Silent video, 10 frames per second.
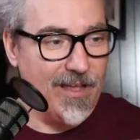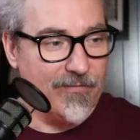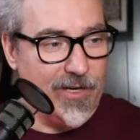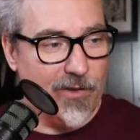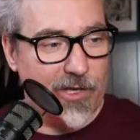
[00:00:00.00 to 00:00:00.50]

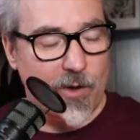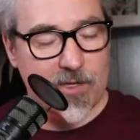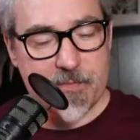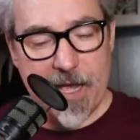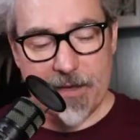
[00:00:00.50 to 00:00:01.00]
Vanilla
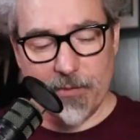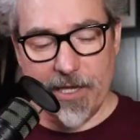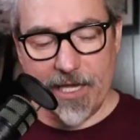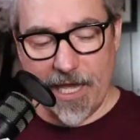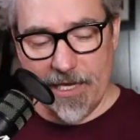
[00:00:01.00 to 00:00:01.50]
Coke's back,
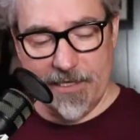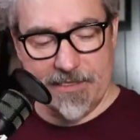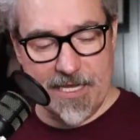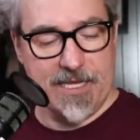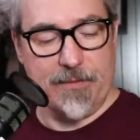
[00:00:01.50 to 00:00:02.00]
Blake. I had to
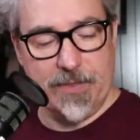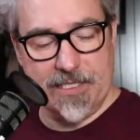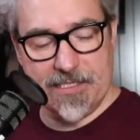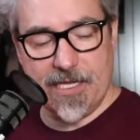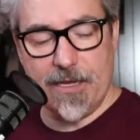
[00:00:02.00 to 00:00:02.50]
take a pit
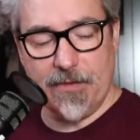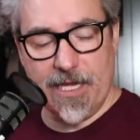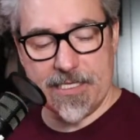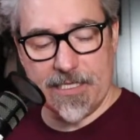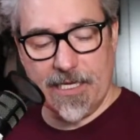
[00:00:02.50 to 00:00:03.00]
stop
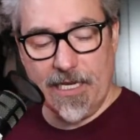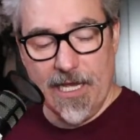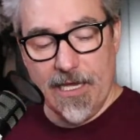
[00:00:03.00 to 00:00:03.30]
last night.